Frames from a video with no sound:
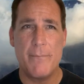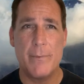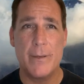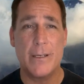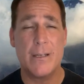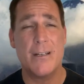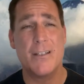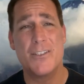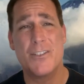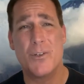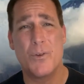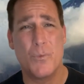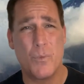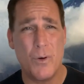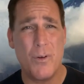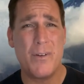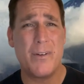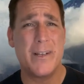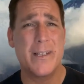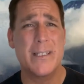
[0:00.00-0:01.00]
because you're
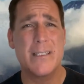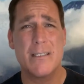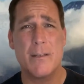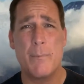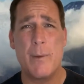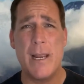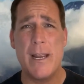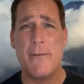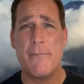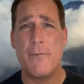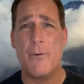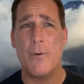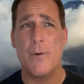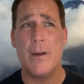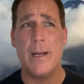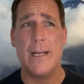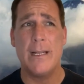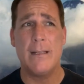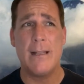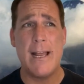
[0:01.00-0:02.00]
working to pay
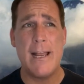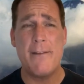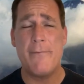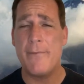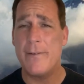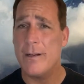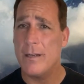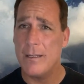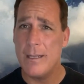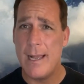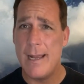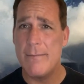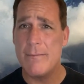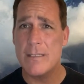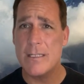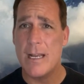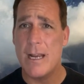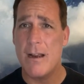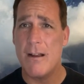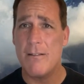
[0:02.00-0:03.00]
for a life and a
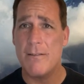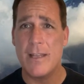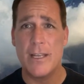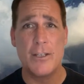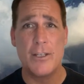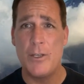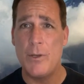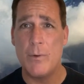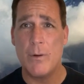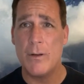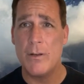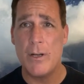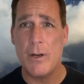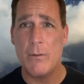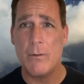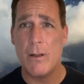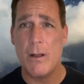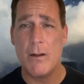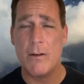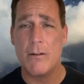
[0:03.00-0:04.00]
lifestyle that you are no
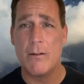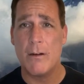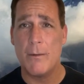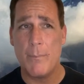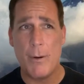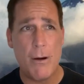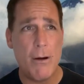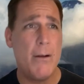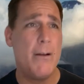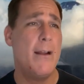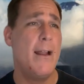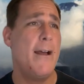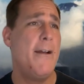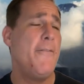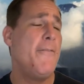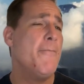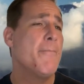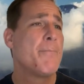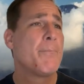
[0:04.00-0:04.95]
longer a part of.